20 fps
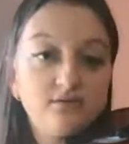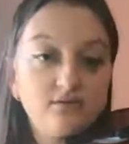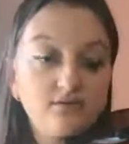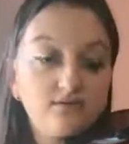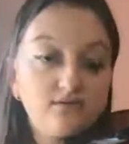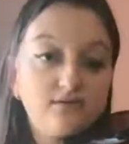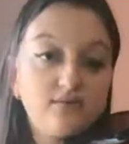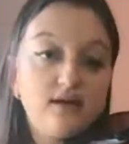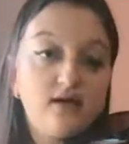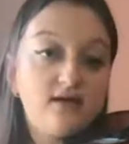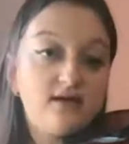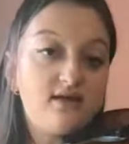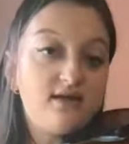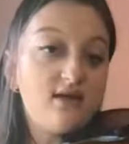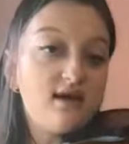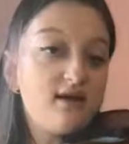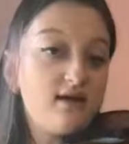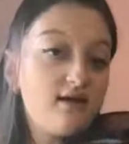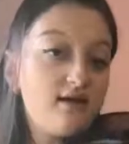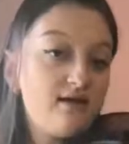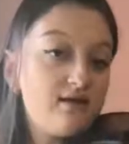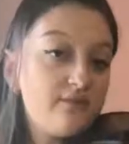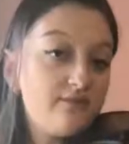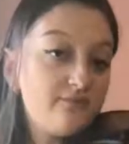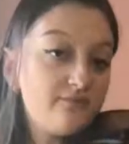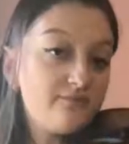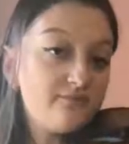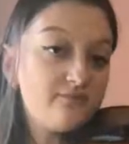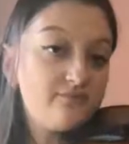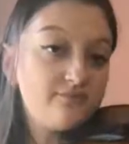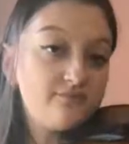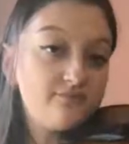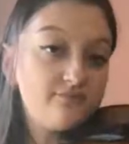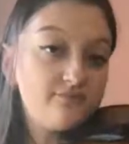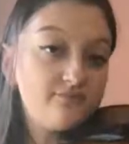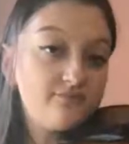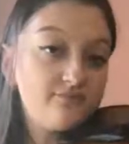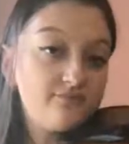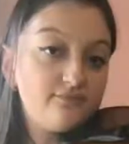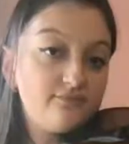right here,
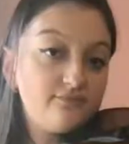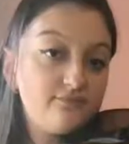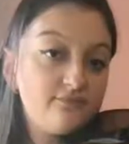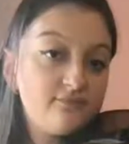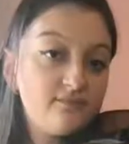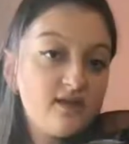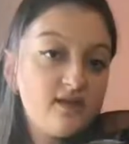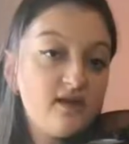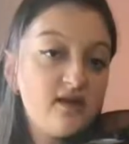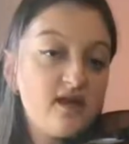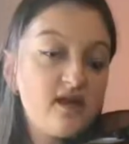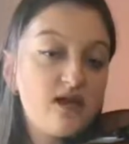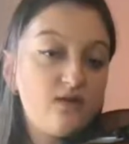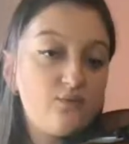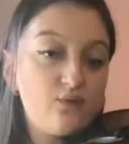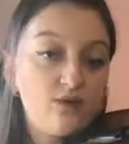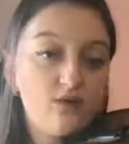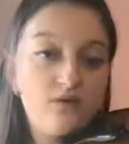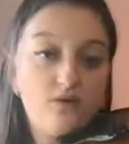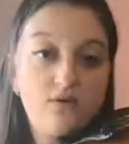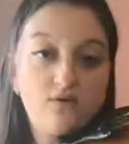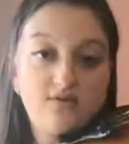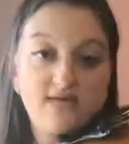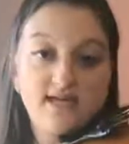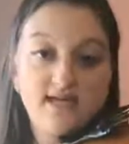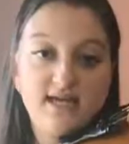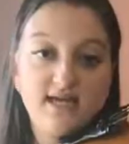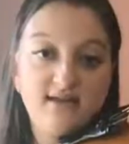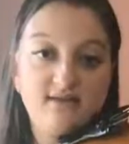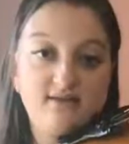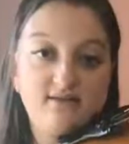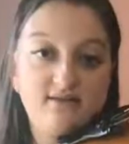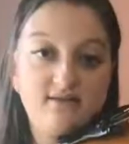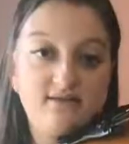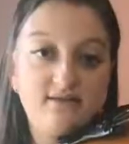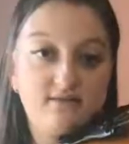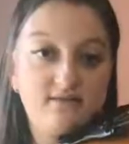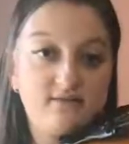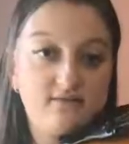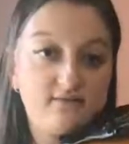and we're holding it
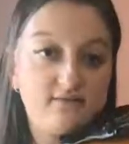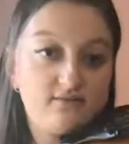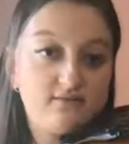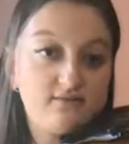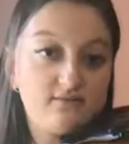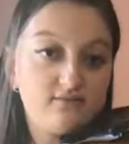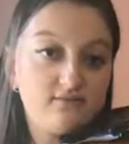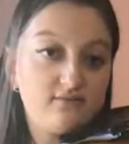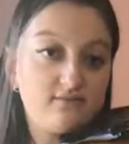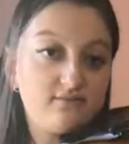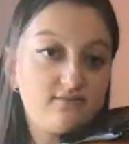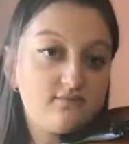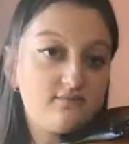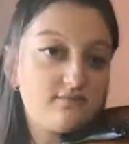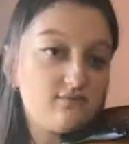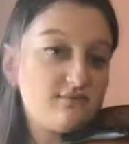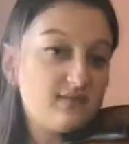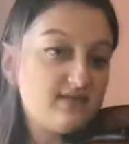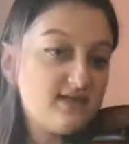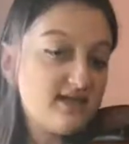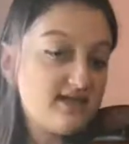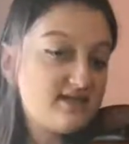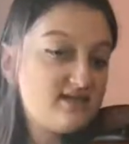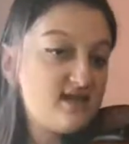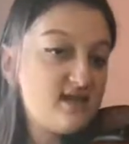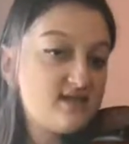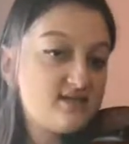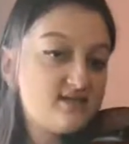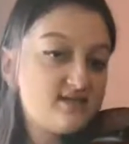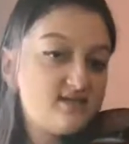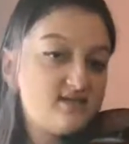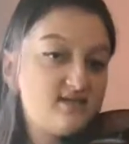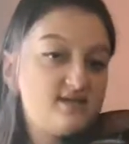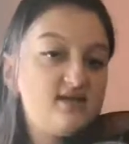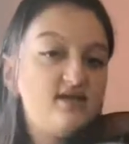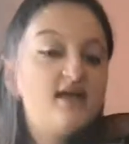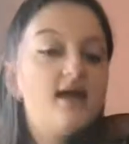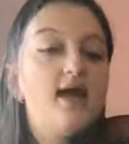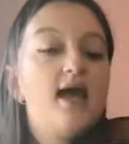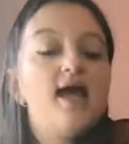like this.
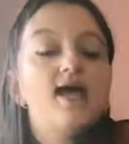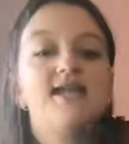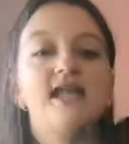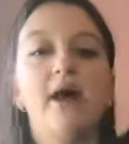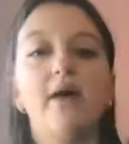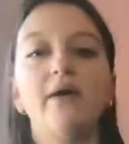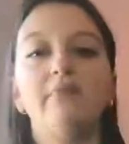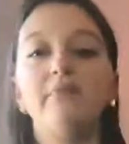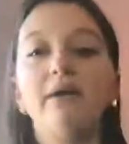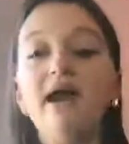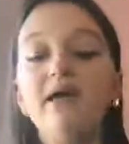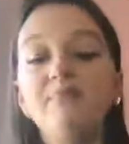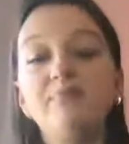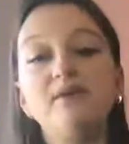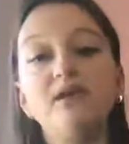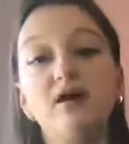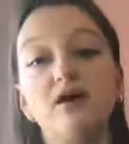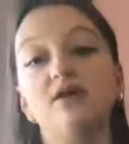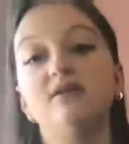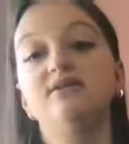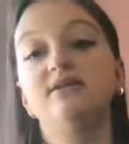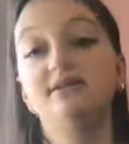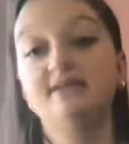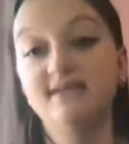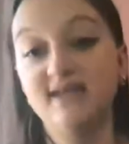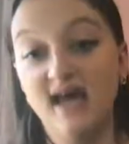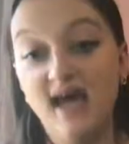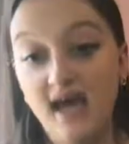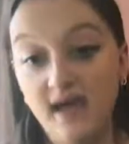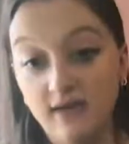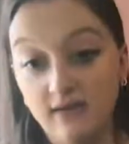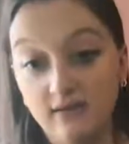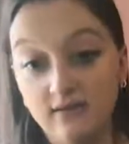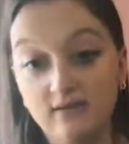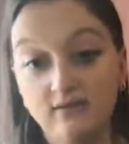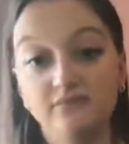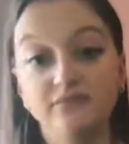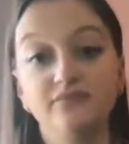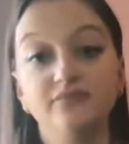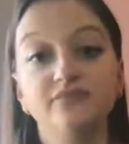Now, it might be hard to
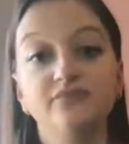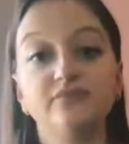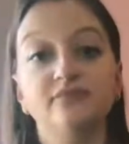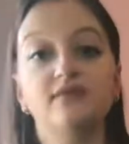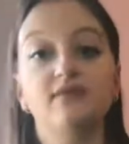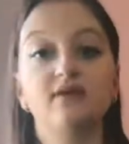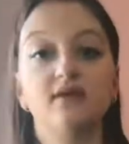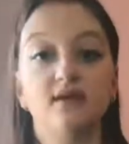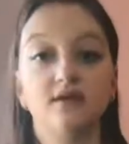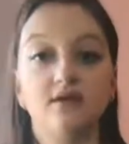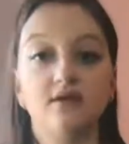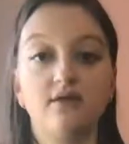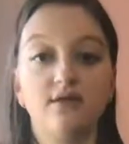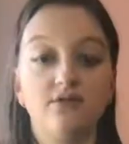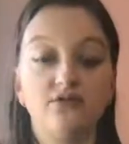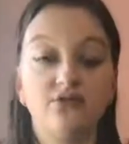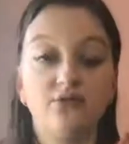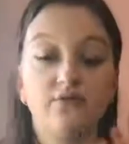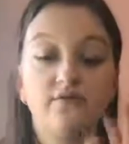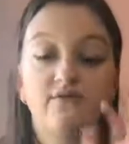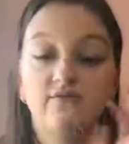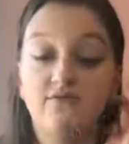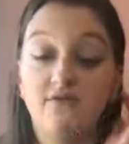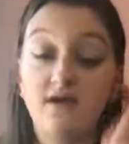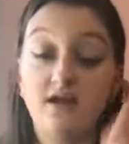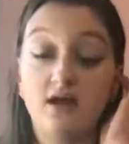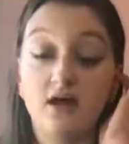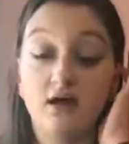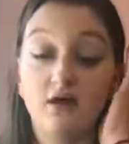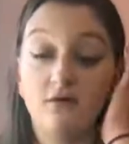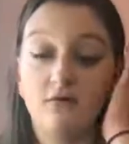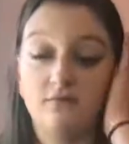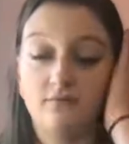tell through the video,